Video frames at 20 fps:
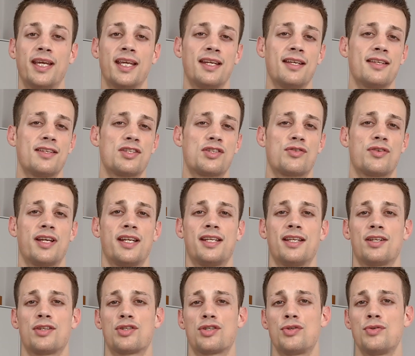beginners
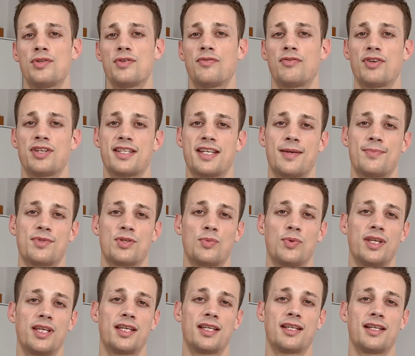training 2 to 3 times a
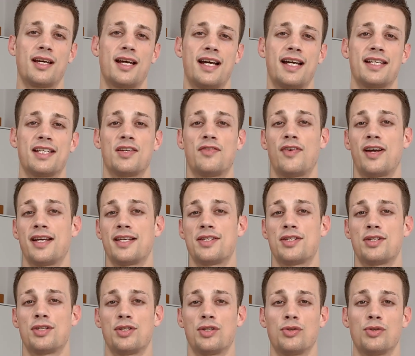week, I'd
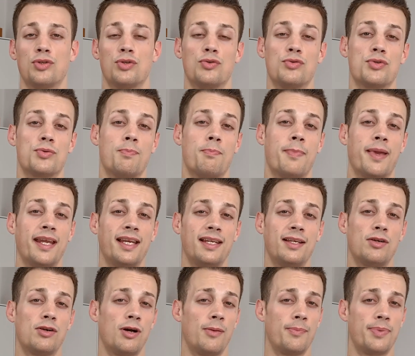advise you use
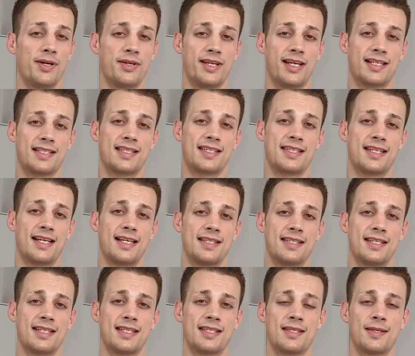mainly compound
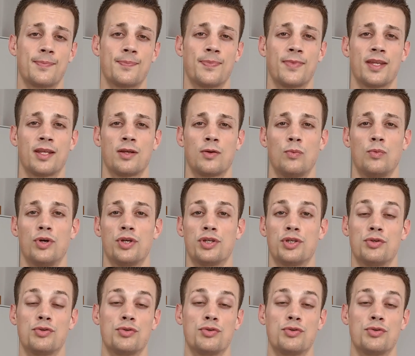exercises, where